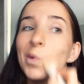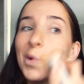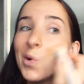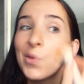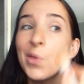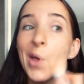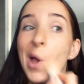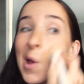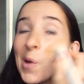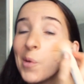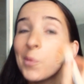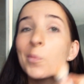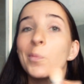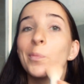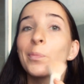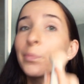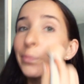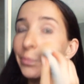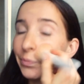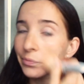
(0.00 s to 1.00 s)
Although,
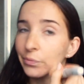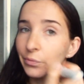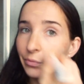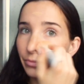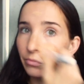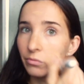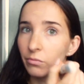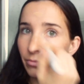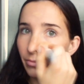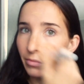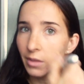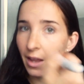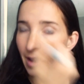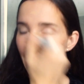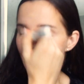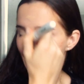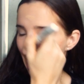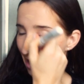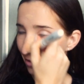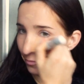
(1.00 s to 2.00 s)

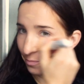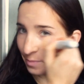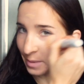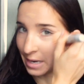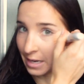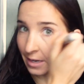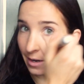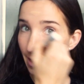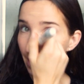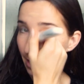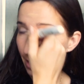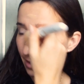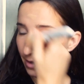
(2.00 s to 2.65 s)
I have been